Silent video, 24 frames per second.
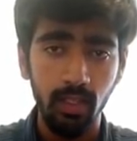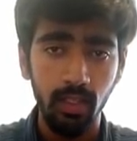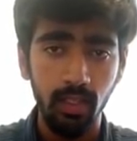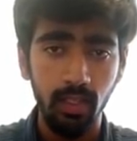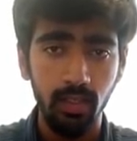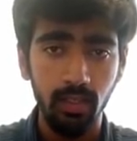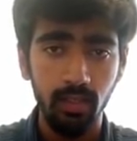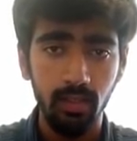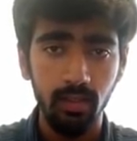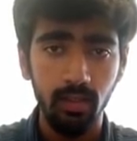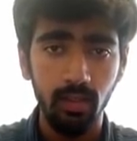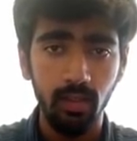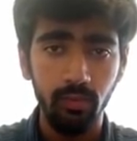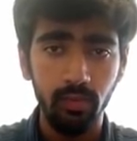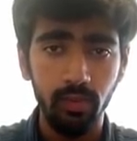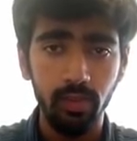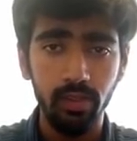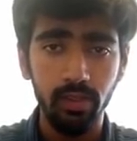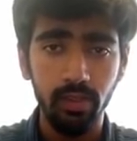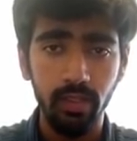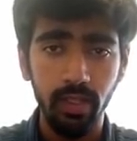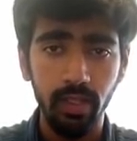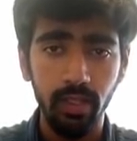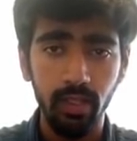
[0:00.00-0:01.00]
And after
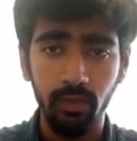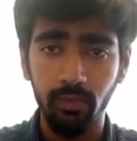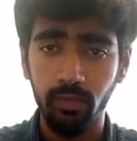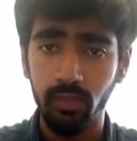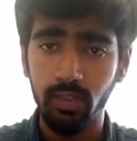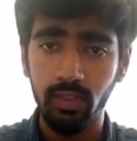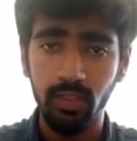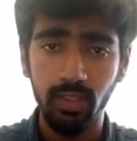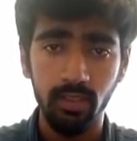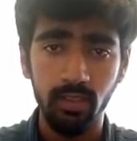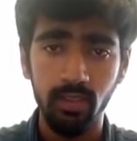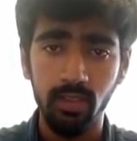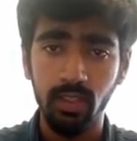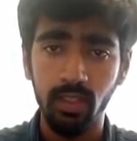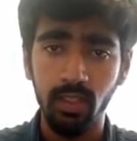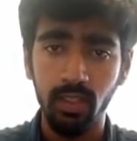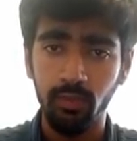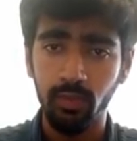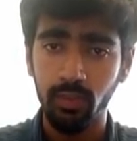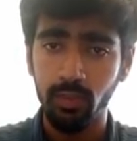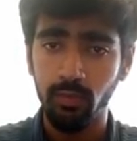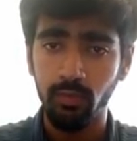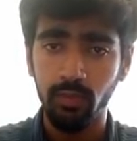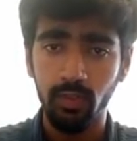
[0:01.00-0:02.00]
that, after testing,
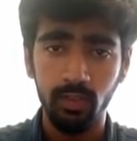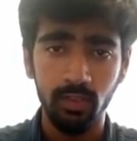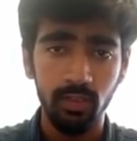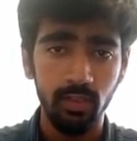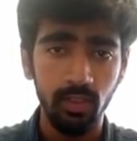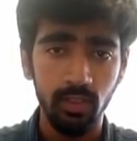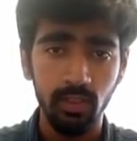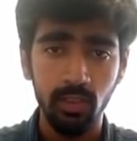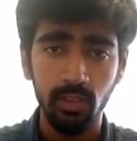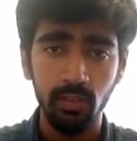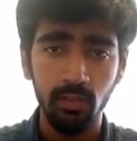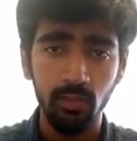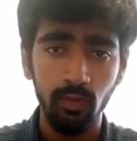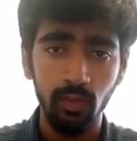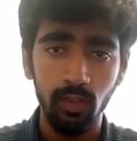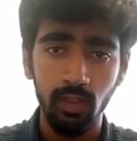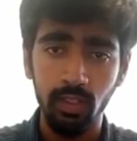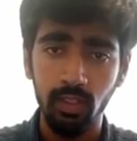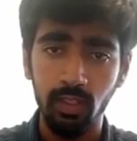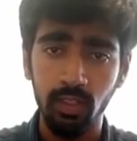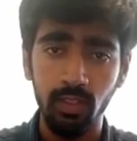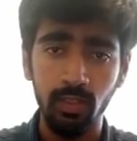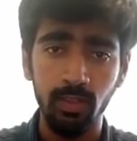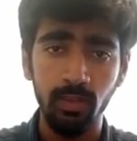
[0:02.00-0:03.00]
after it's
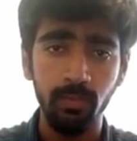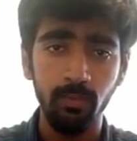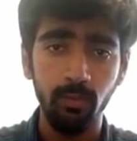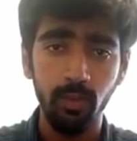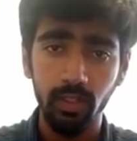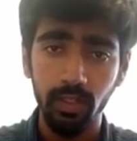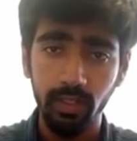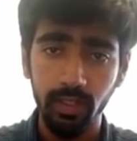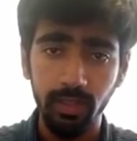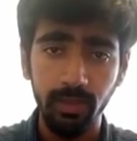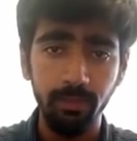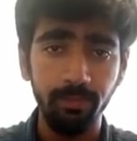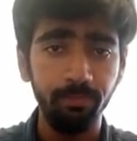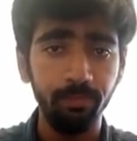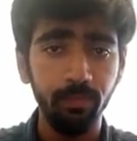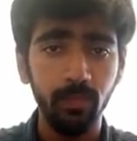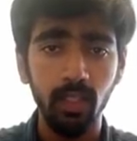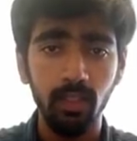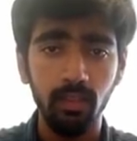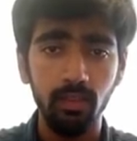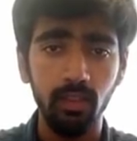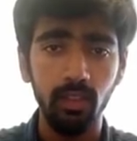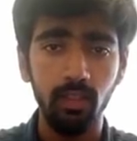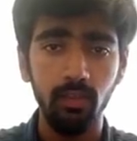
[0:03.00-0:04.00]
successfully working,
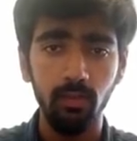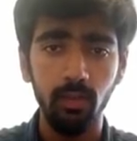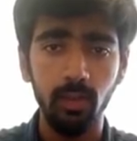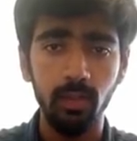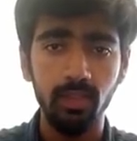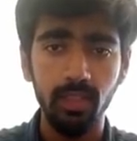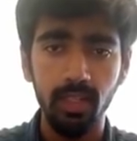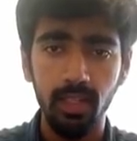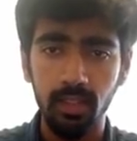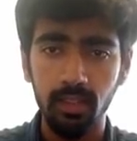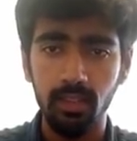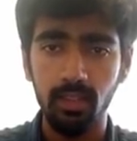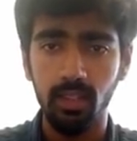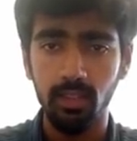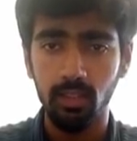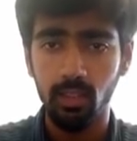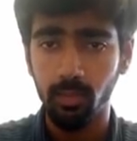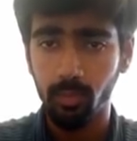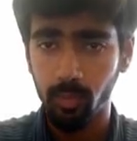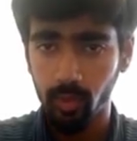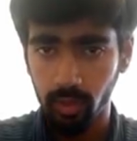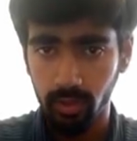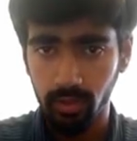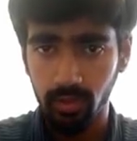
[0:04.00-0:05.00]
then we sell it as
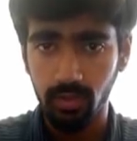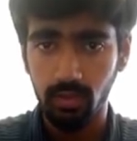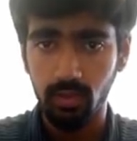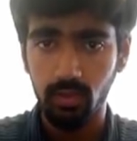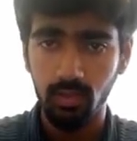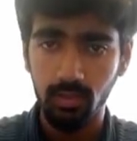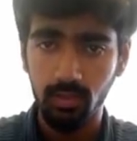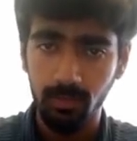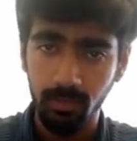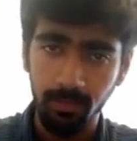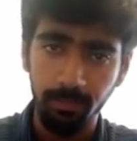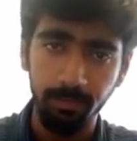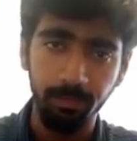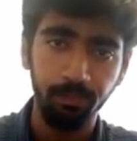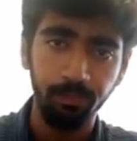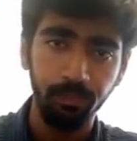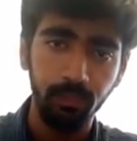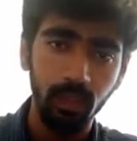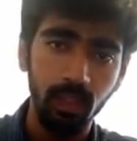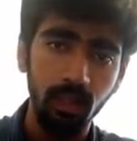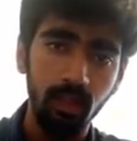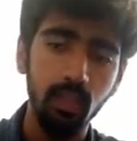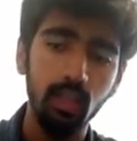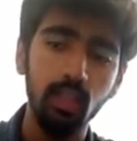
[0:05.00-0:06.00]
a product.
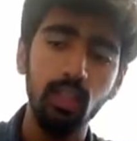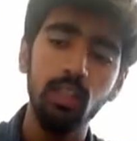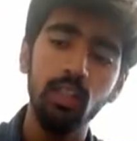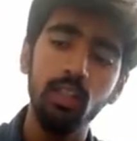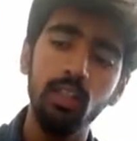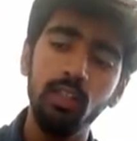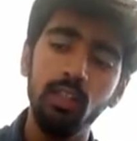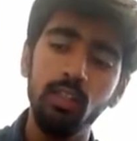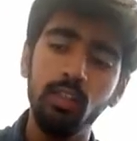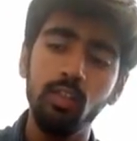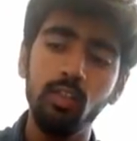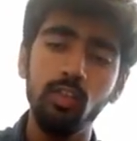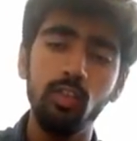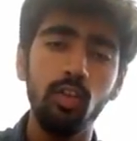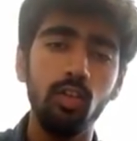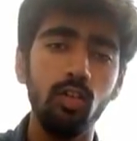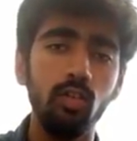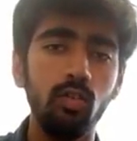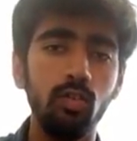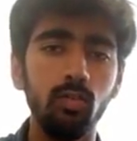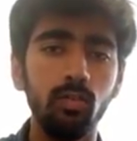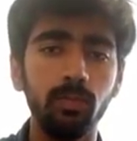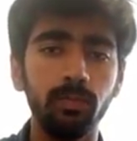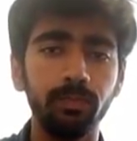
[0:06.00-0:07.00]

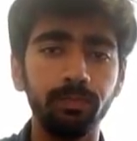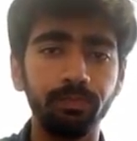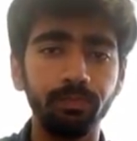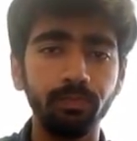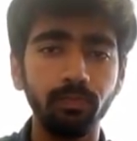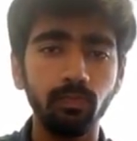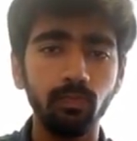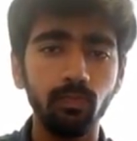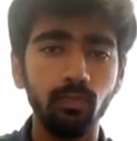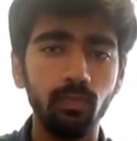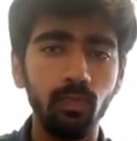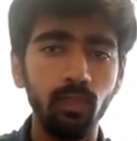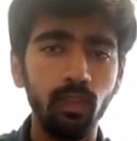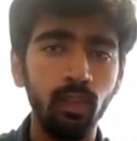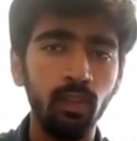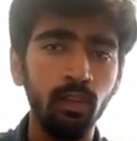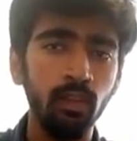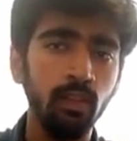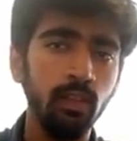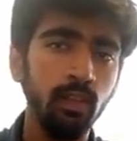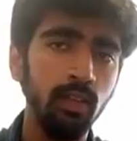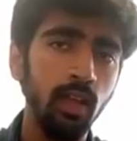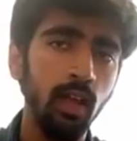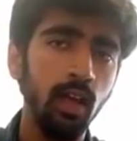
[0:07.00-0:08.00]
So
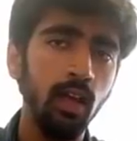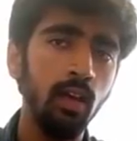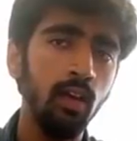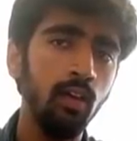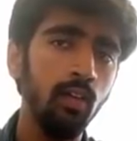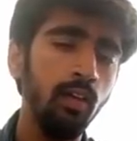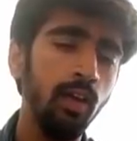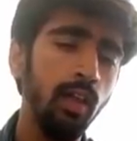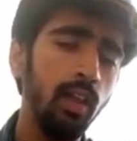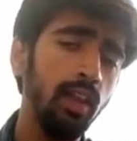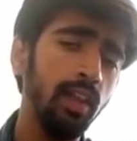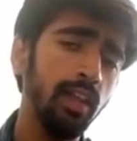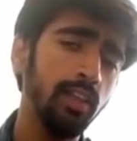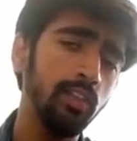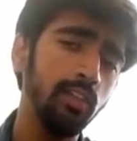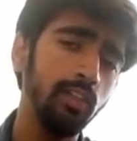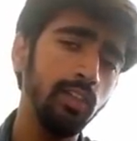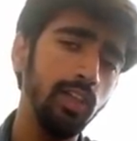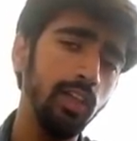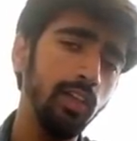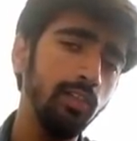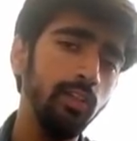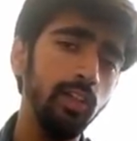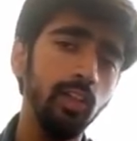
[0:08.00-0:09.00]
now I'd like to
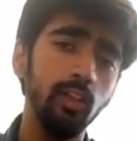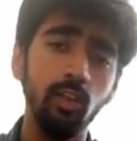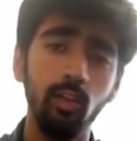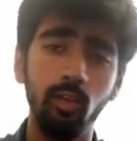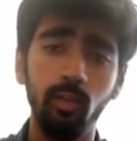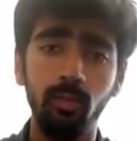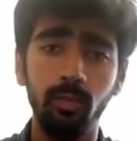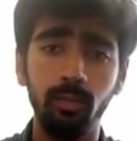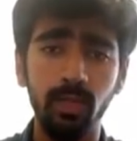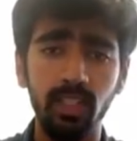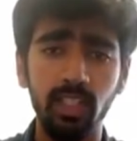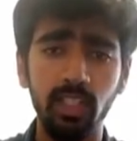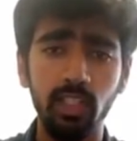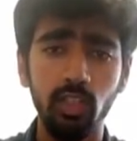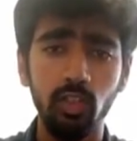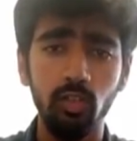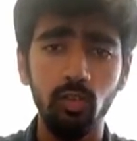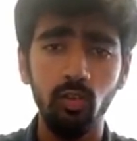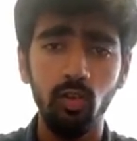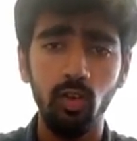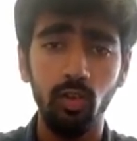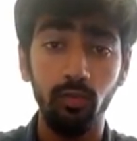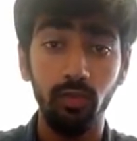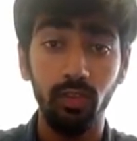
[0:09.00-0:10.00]
give you a mini
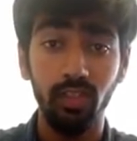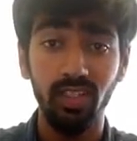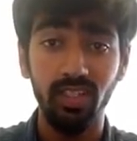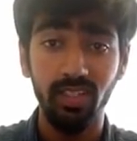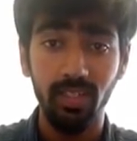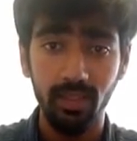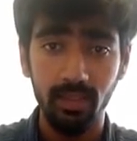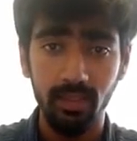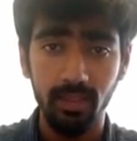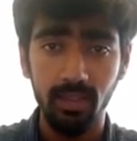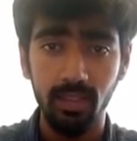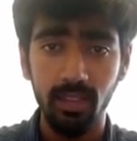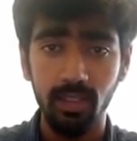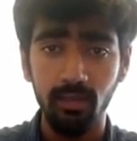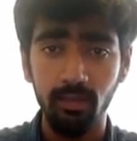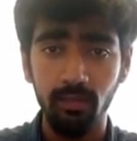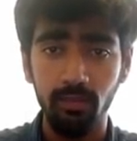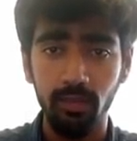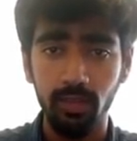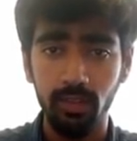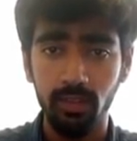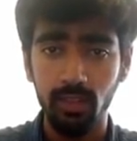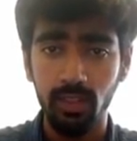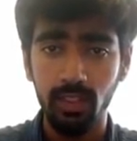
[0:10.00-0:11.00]
tour of the testing
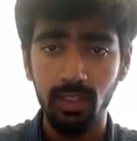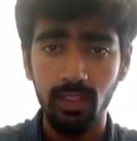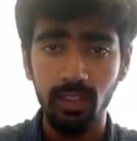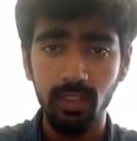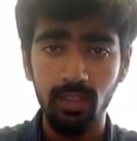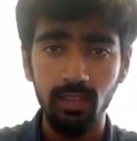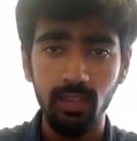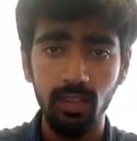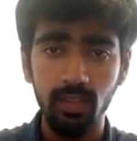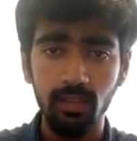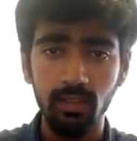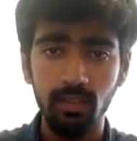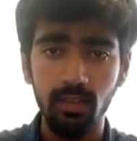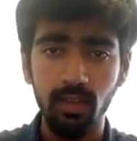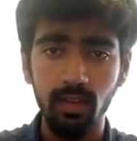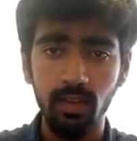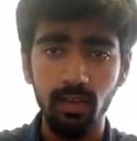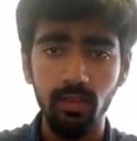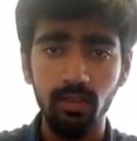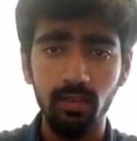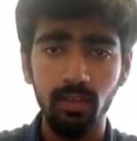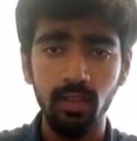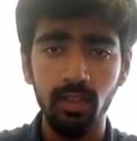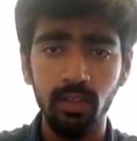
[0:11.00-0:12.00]
facility that
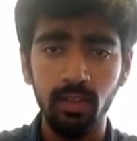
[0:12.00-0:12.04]
there.